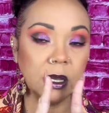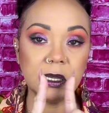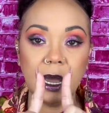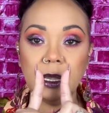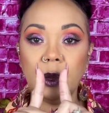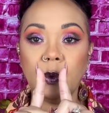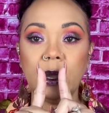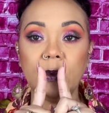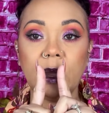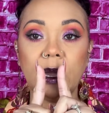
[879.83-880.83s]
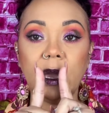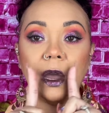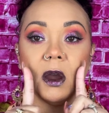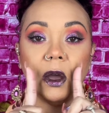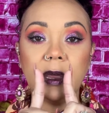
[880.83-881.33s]
It's kind of green right
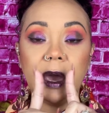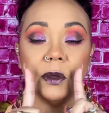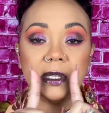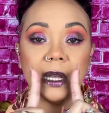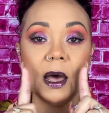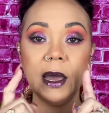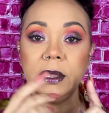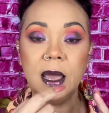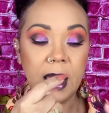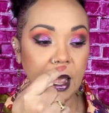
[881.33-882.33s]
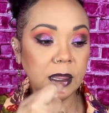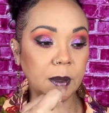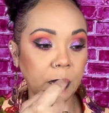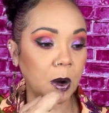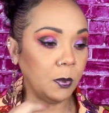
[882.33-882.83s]
here on the outside, and then
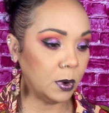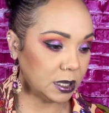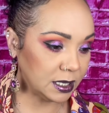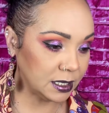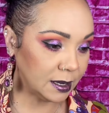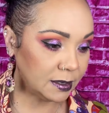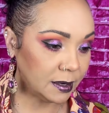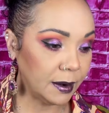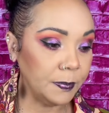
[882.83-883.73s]
purple in the center,